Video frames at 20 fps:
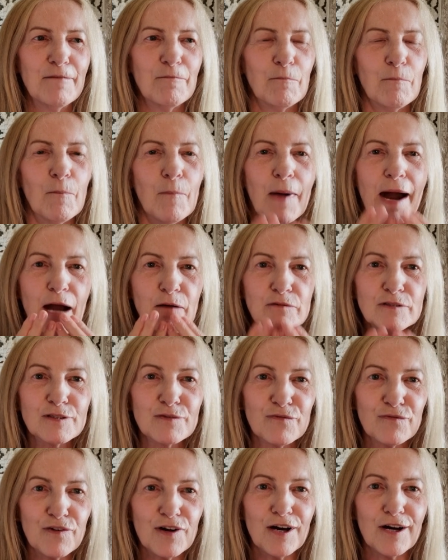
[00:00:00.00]

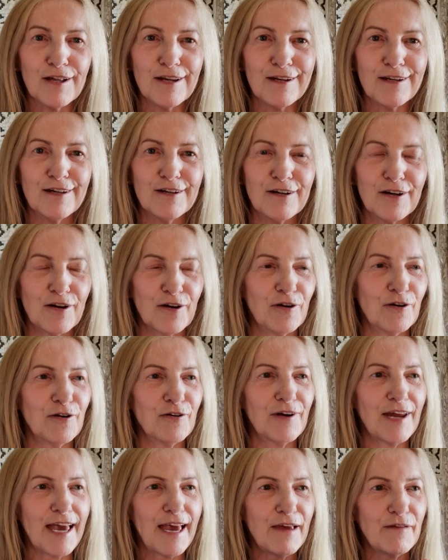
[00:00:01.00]
mouthful
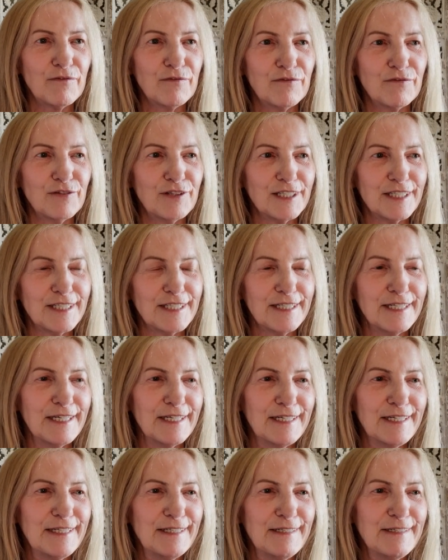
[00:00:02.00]
or
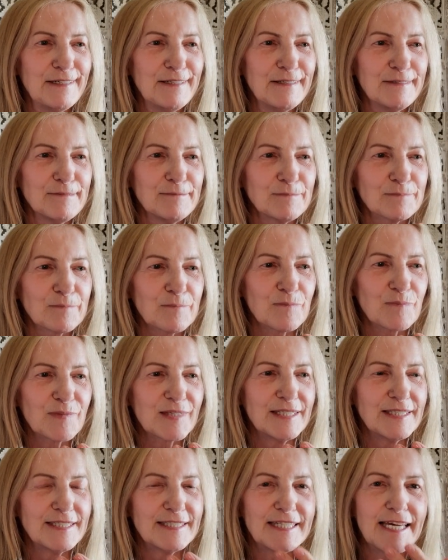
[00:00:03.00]
every
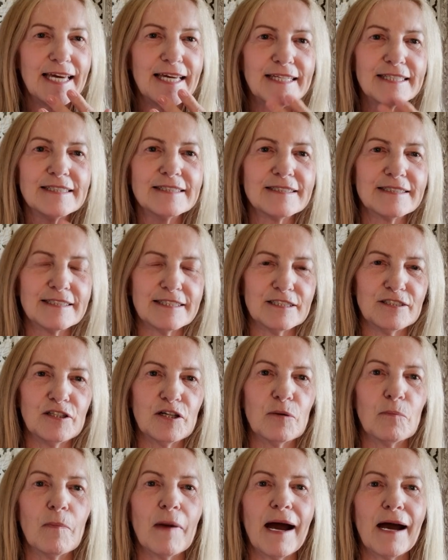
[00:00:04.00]
taste in
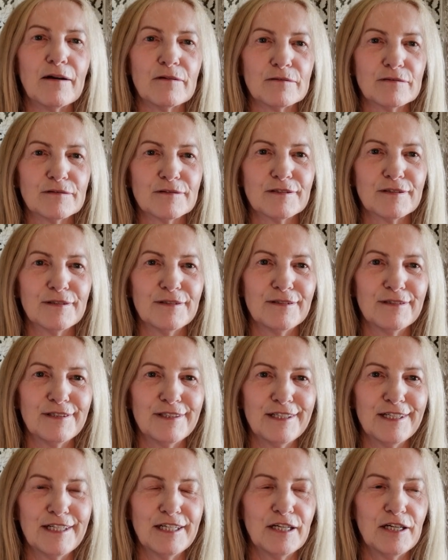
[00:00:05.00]
your mouth,
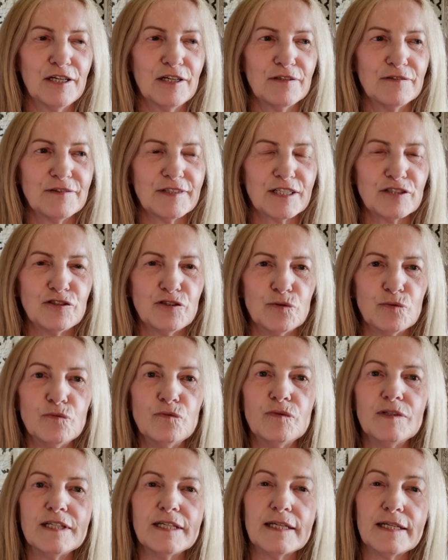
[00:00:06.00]
that
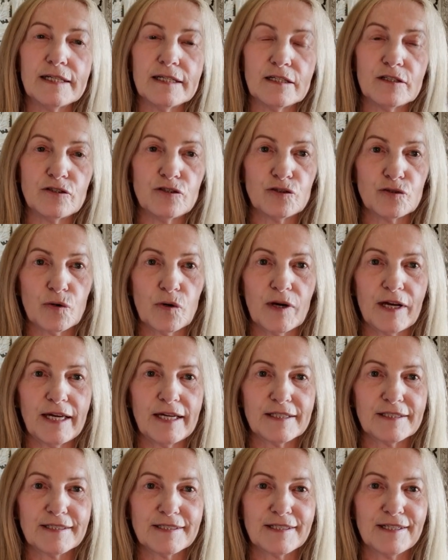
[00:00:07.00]
you really enjoy
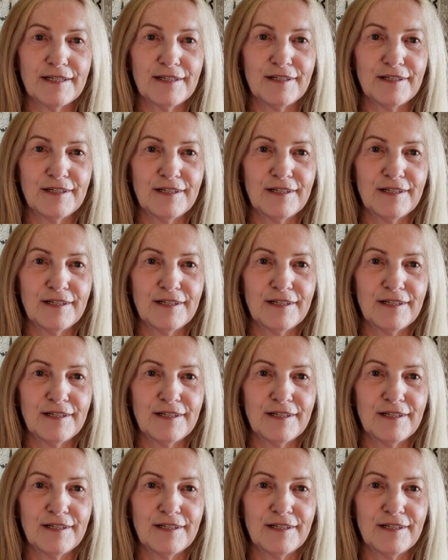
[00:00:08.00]
it.